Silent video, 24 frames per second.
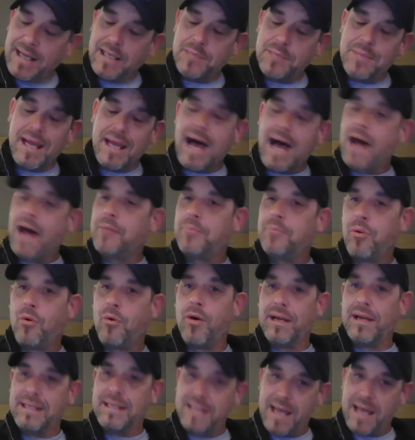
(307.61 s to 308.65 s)
to be on
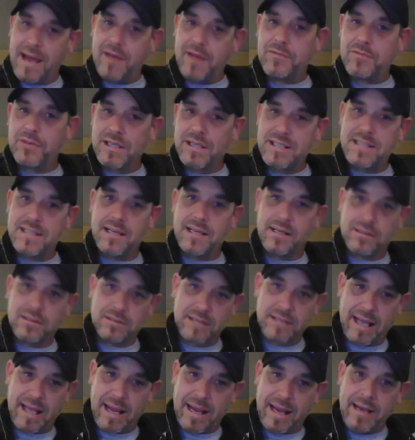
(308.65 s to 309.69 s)
point every
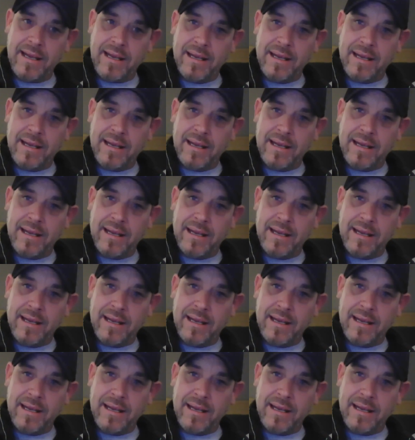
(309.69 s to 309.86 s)
single day,